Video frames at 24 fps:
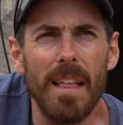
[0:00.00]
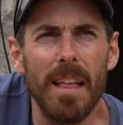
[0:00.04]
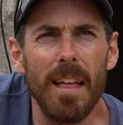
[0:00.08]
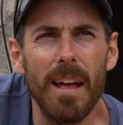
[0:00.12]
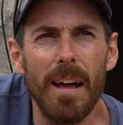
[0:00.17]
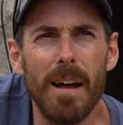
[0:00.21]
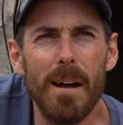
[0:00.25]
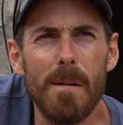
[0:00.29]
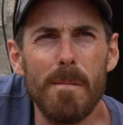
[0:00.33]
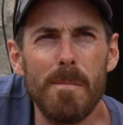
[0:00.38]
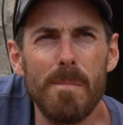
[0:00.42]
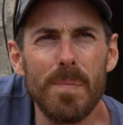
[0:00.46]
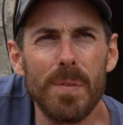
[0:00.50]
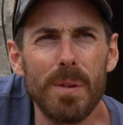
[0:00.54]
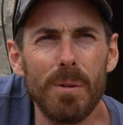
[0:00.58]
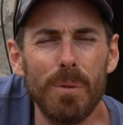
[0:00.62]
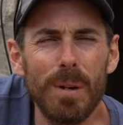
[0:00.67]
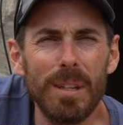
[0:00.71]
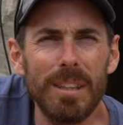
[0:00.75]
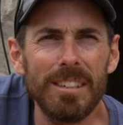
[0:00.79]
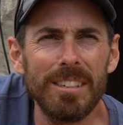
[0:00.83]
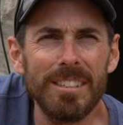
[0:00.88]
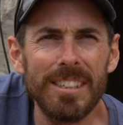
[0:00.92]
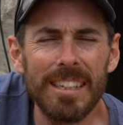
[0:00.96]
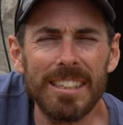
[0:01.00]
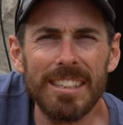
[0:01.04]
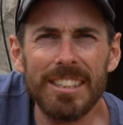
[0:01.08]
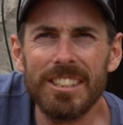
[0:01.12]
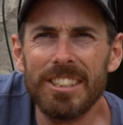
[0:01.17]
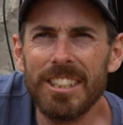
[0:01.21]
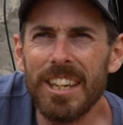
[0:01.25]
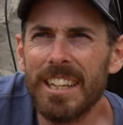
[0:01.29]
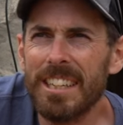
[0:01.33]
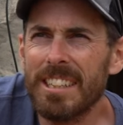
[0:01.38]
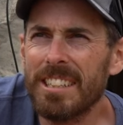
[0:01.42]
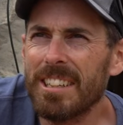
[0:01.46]
Um, the weather's set to
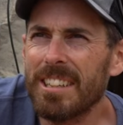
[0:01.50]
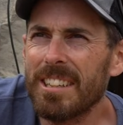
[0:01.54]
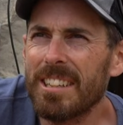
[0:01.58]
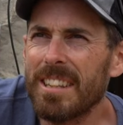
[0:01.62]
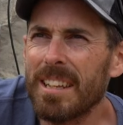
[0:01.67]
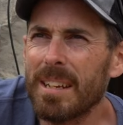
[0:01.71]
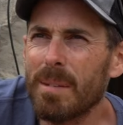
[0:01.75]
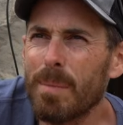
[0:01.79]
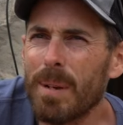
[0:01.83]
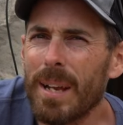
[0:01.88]
change, I think,